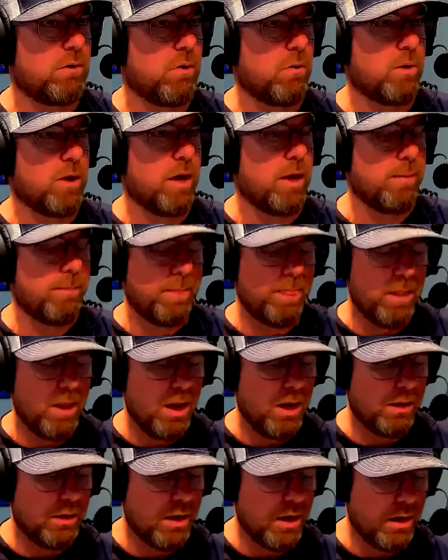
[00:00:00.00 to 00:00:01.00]
Okay,
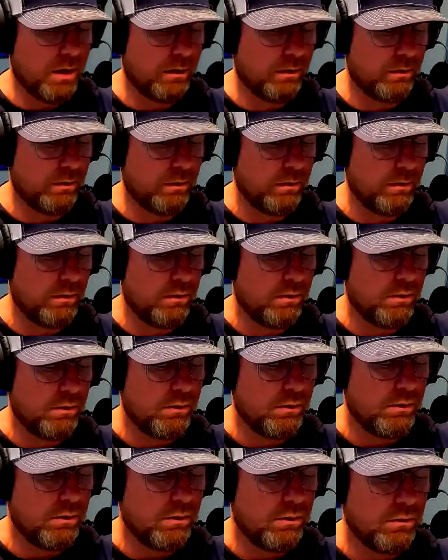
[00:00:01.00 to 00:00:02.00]
and then
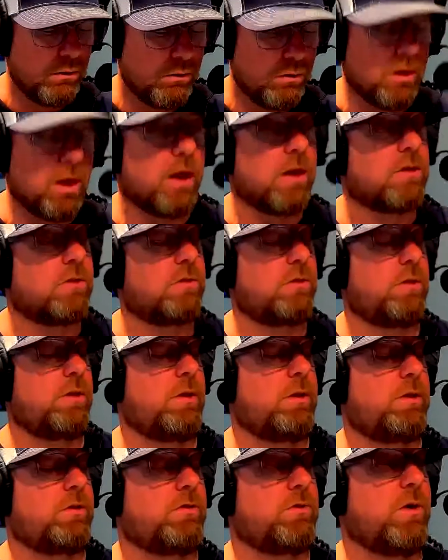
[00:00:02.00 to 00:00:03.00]
you guys
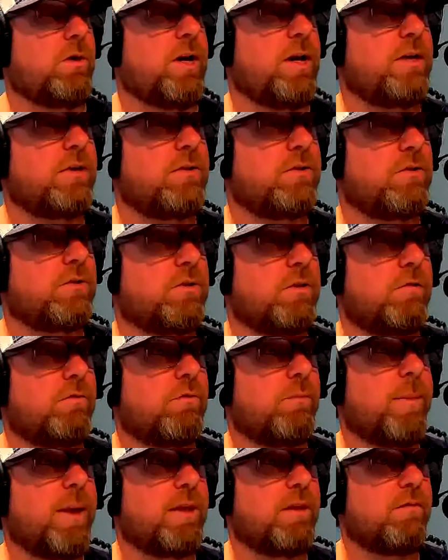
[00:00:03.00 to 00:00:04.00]
start asking
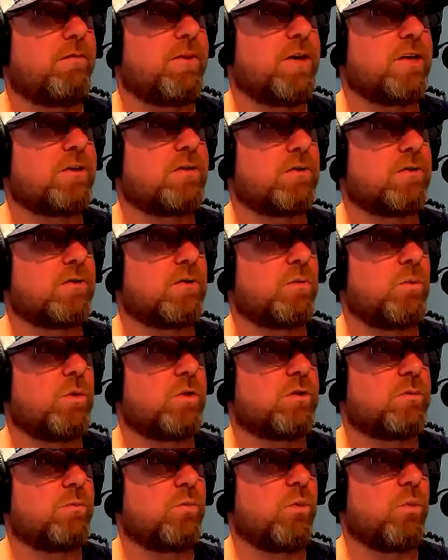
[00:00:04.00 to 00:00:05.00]
yourself about the vessels and
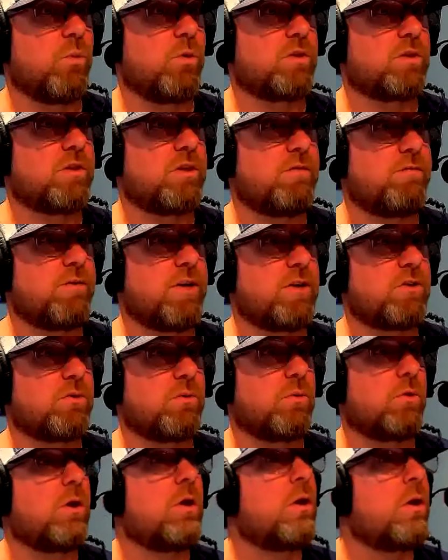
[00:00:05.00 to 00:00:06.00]
what's important. What's the
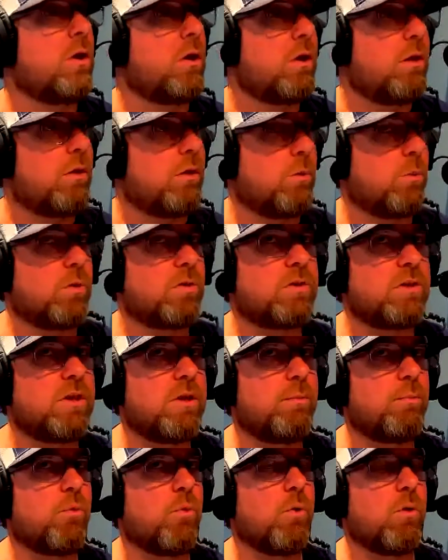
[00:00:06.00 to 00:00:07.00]
vessel? What's the
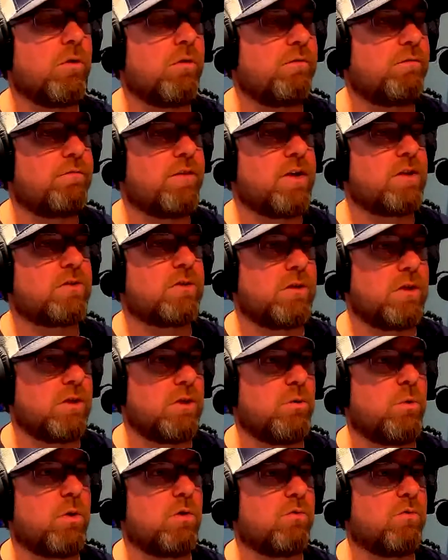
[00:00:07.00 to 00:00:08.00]
important vessel that
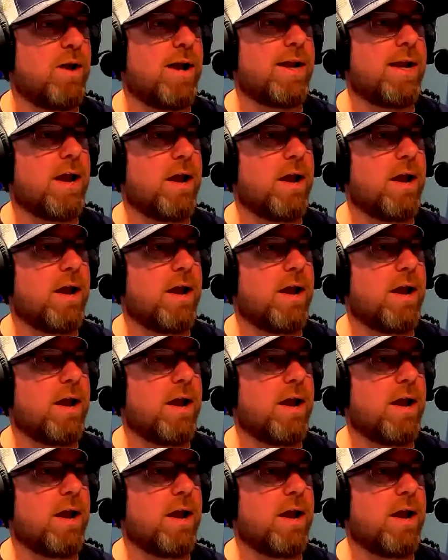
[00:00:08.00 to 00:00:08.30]
you want to ride out in?